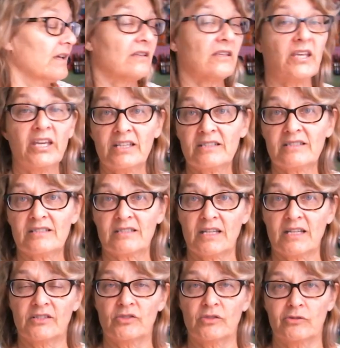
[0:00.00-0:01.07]
kits
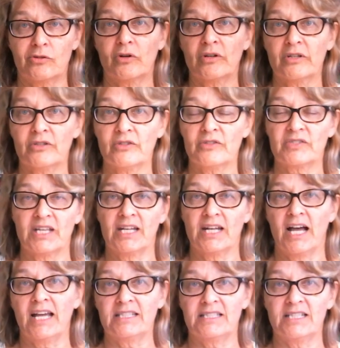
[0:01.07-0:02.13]
and tutorials and
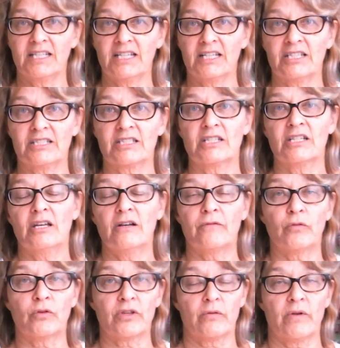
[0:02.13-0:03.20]
ideas
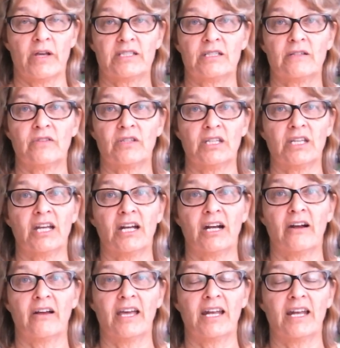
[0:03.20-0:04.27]
for the rest of the
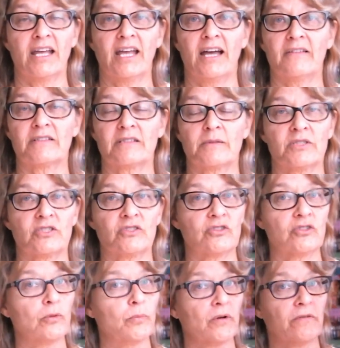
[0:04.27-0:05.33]
year, and I have some
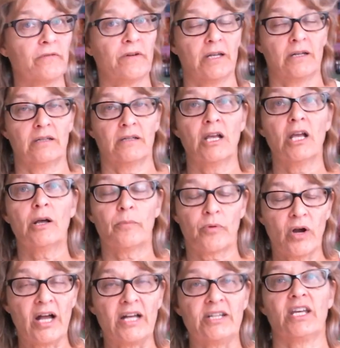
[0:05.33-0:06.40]
super fun
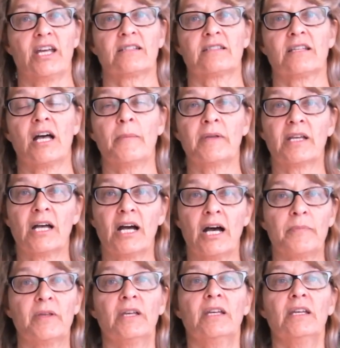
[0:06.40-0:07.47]
projects coming
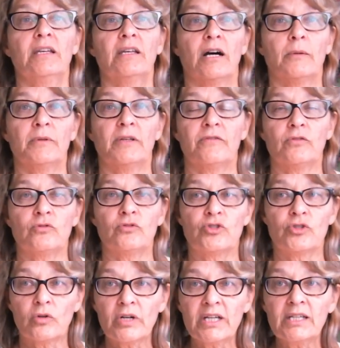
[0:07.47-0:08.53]
up. If you
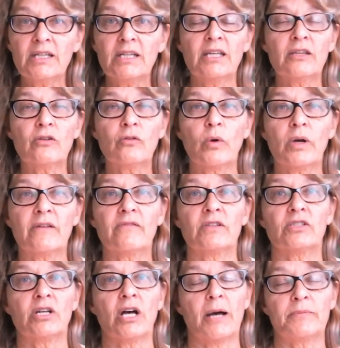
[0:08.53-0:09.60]
join either one of the
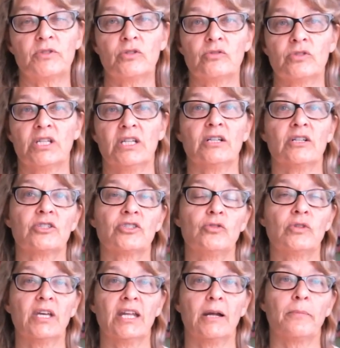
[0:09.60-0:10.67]
top 2 tiers, you
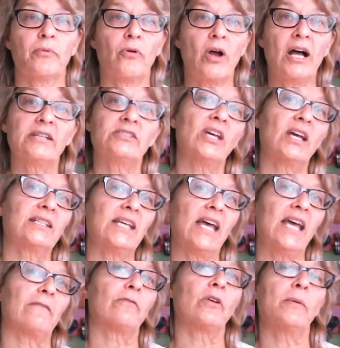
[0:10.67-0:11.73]
get a project
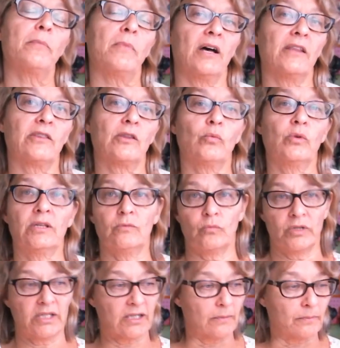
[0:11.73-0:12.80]
every month.
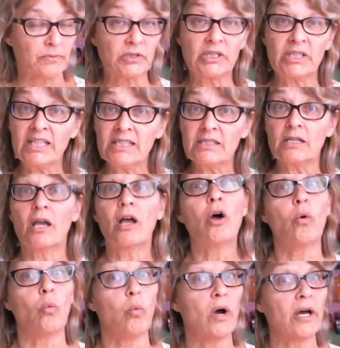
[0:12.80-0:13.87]
We complete
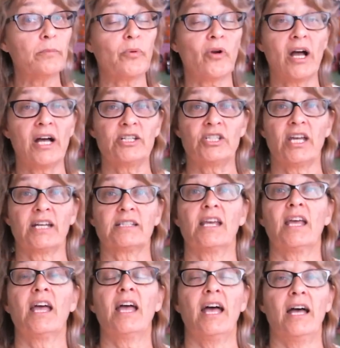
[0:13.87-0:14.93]
one project
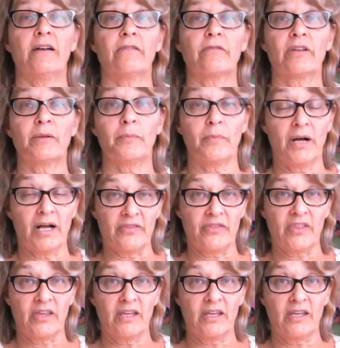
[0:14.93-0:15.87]
every month,